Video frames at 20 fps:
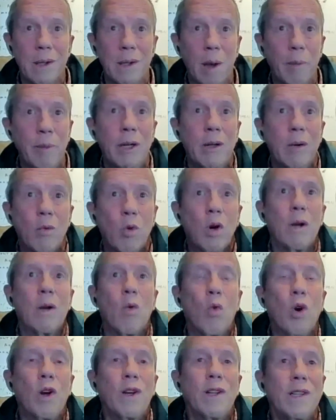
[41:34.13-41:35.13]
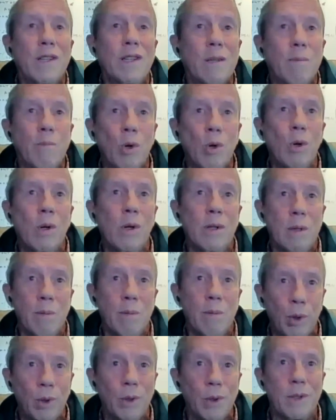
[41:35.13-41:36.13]
I mean, what, what is more
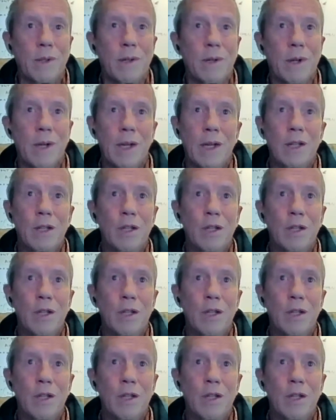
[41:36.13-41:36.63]
important